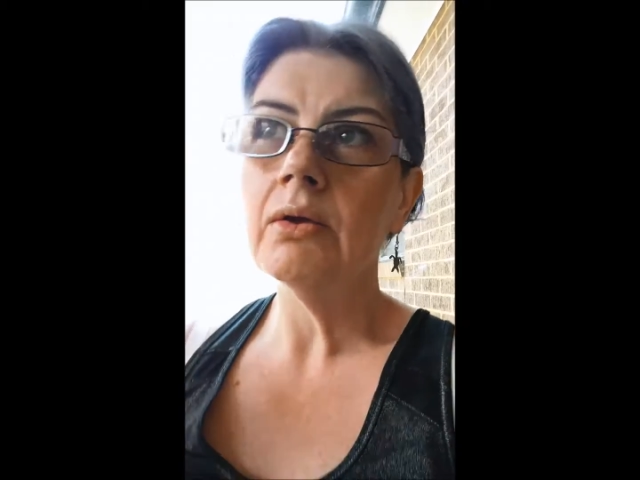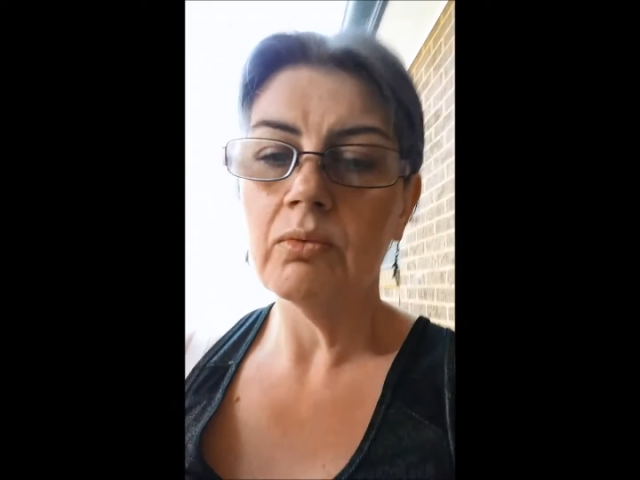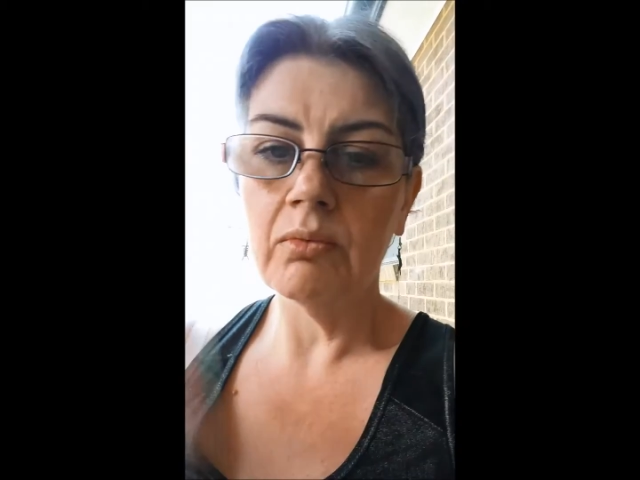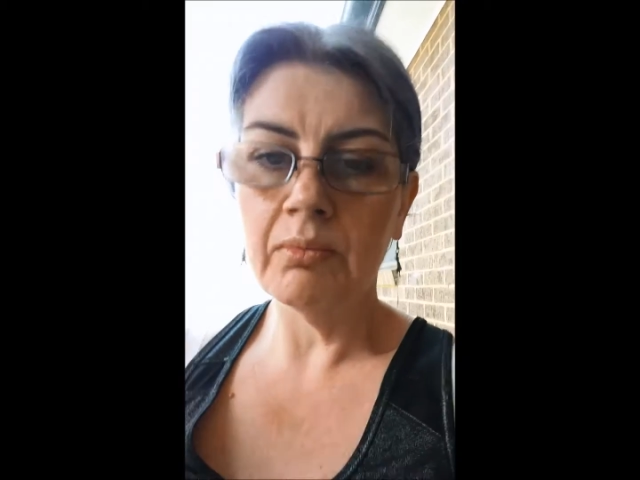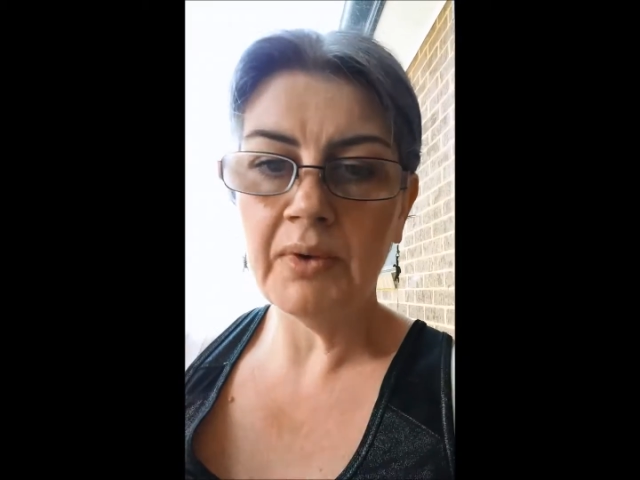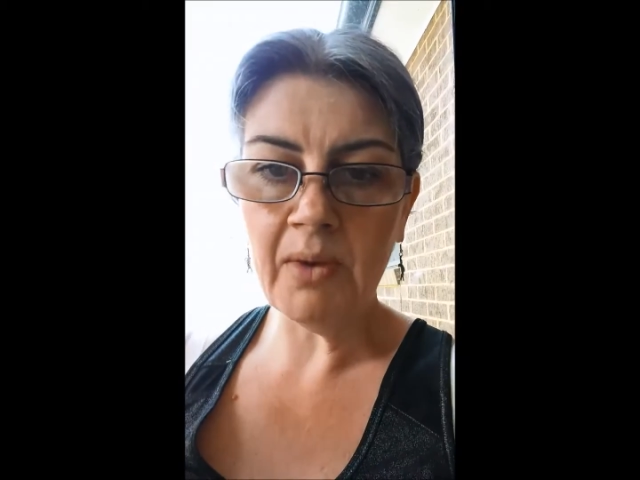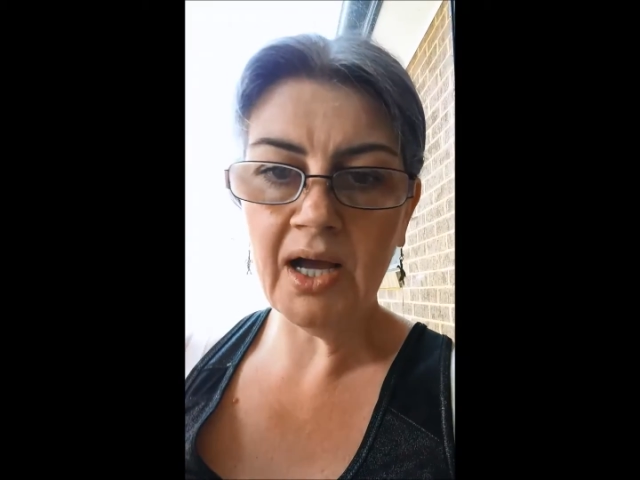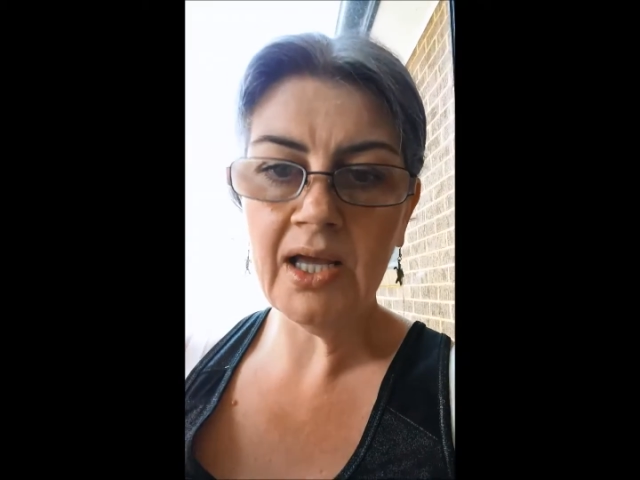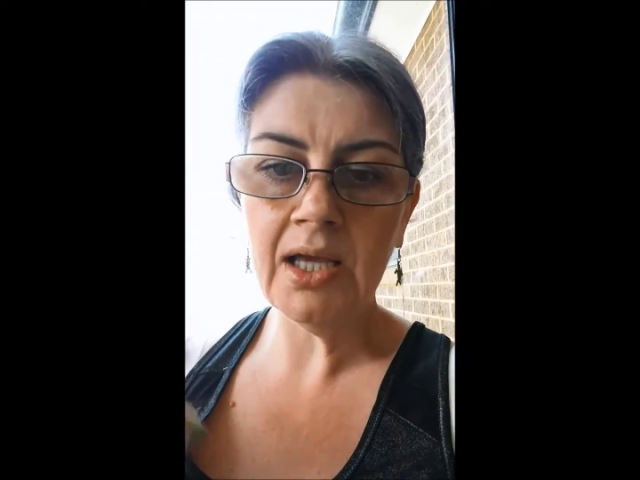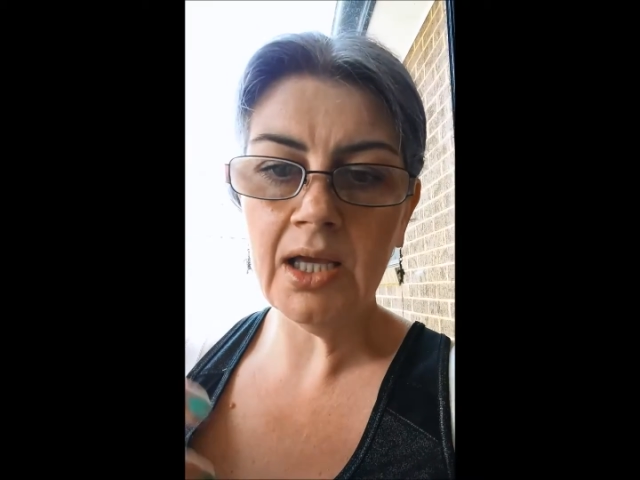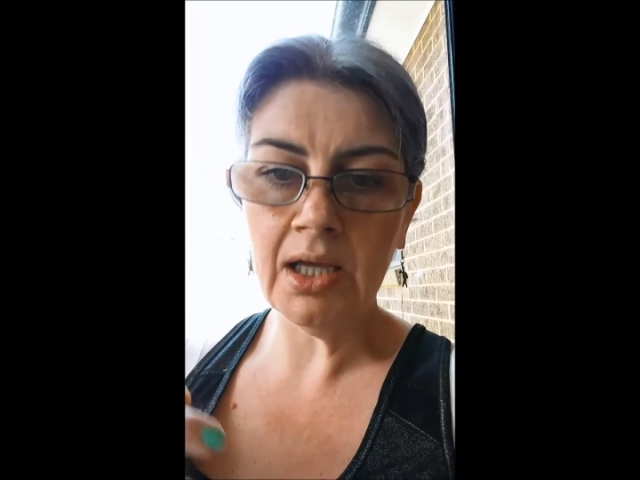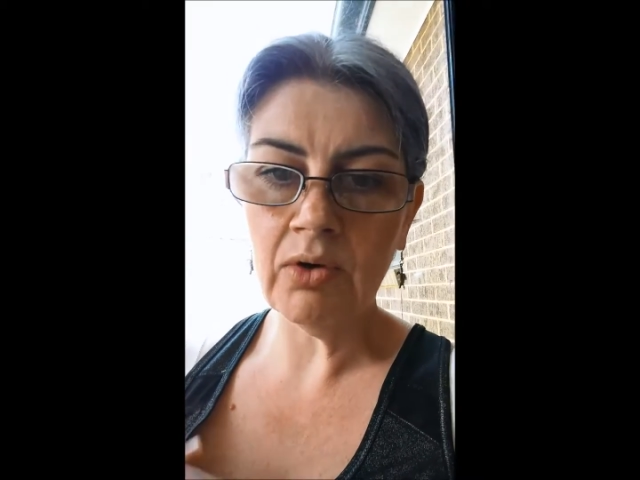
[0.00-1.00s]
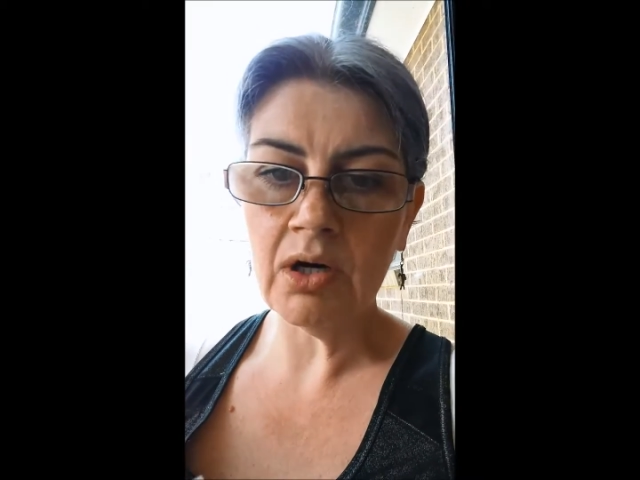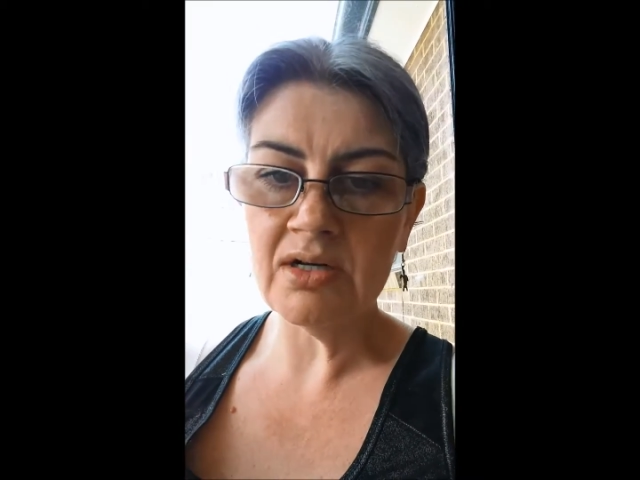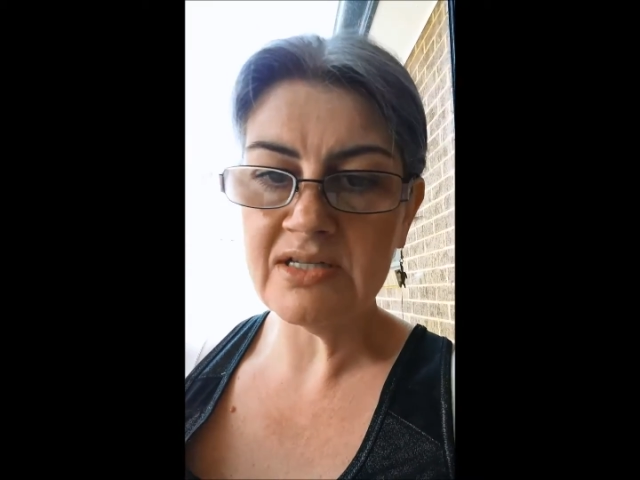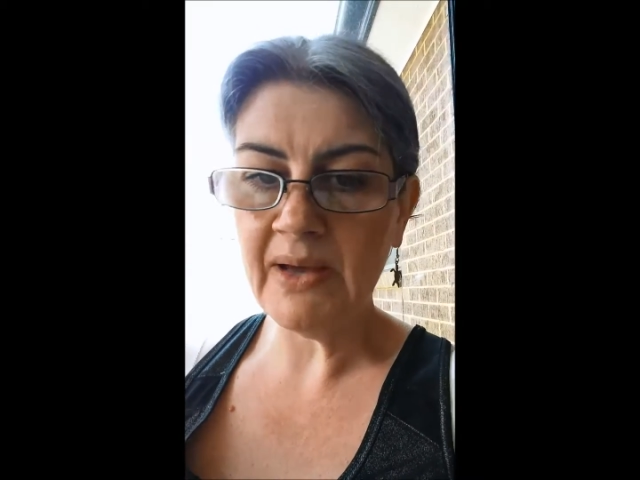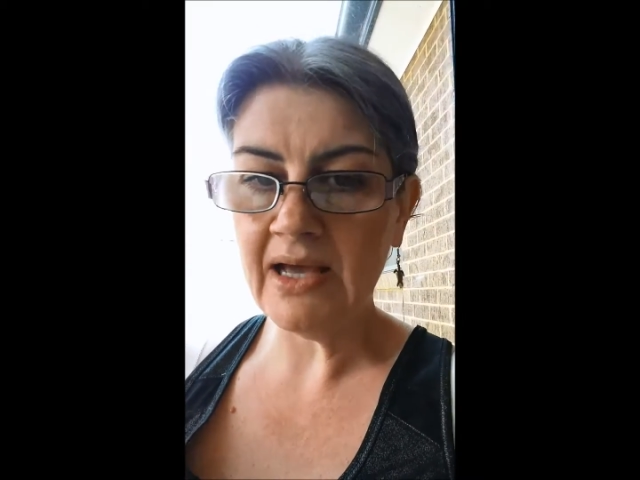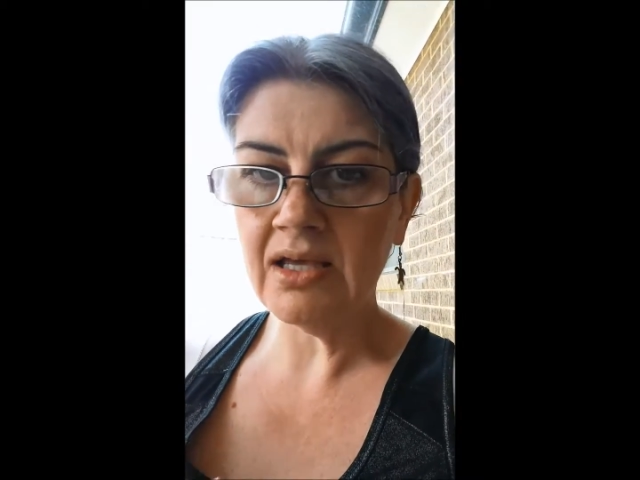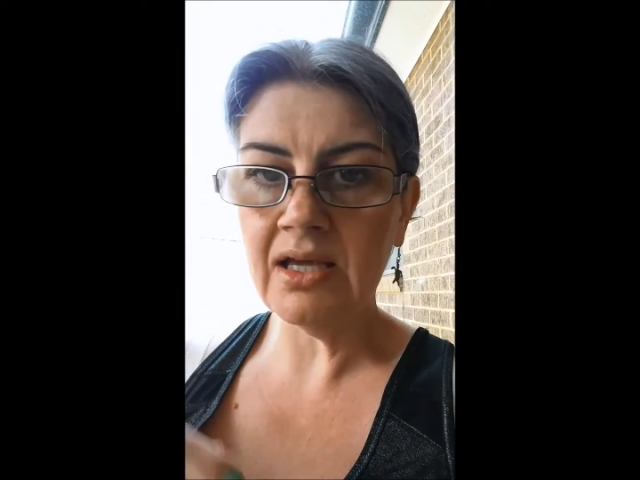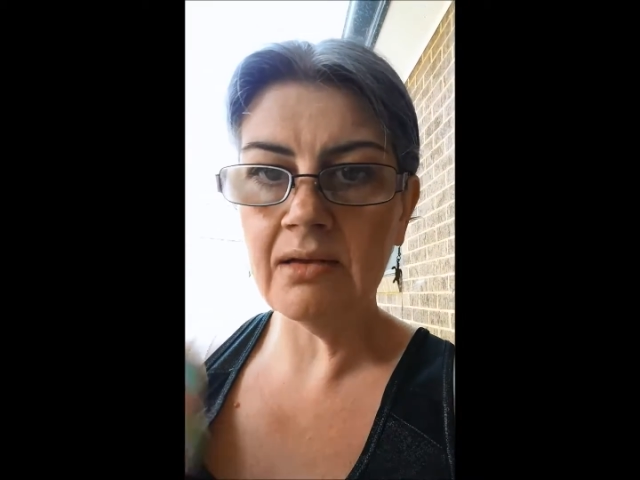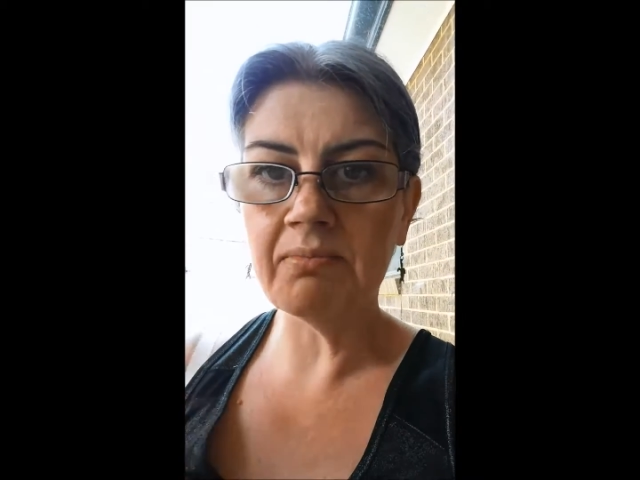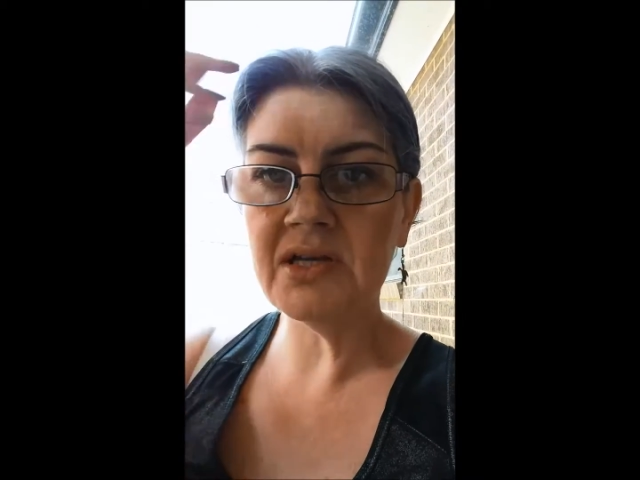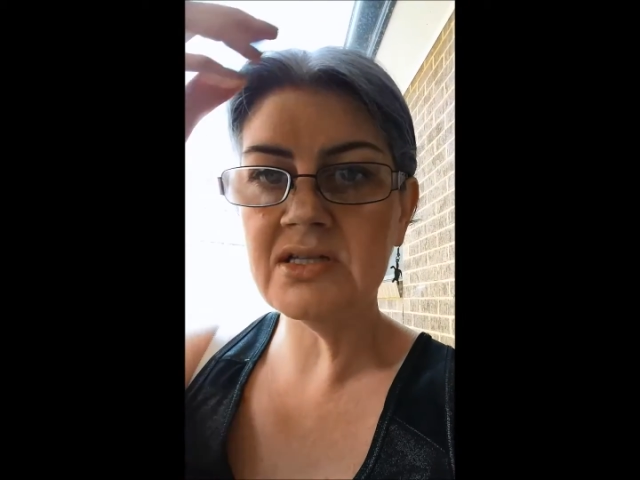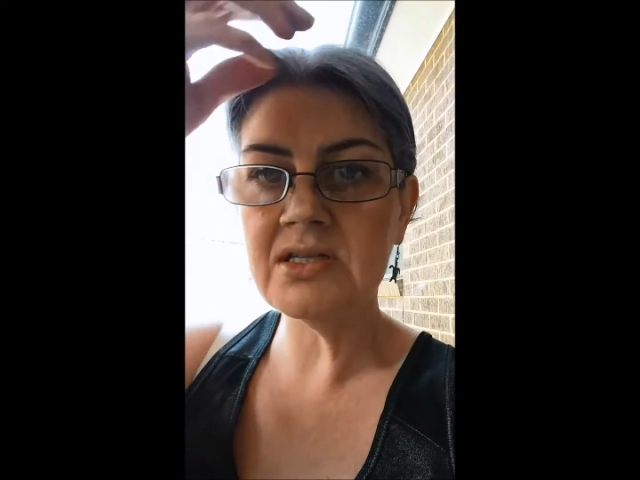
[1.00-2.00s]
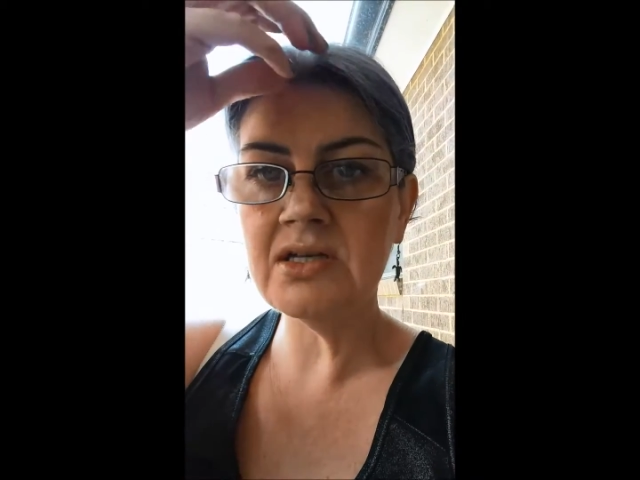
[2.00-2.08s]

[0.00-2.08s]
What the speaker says: when my hair grows back in, because,